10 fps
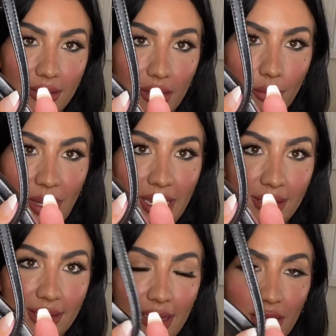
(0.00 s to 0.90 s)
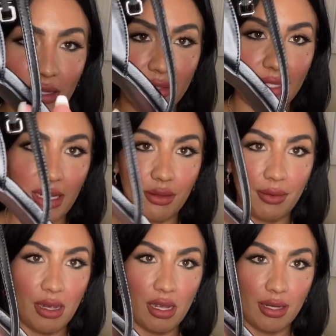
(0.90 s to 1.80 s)
The YSL Saint
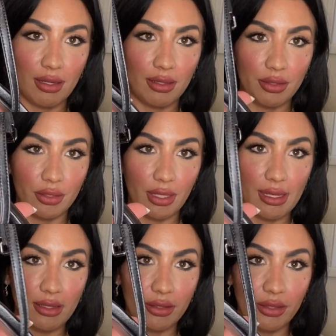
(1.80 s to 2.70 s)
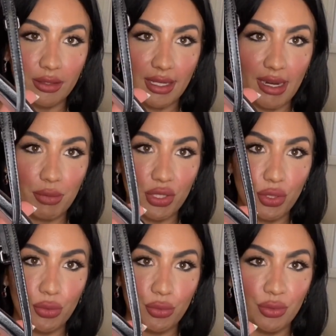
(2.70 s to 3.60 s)
Laurent little heel type
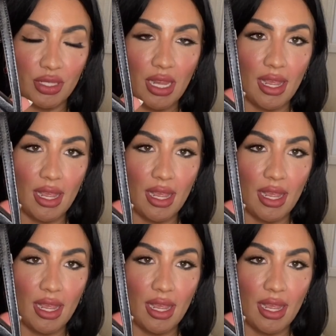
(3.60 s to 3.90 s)
shoes.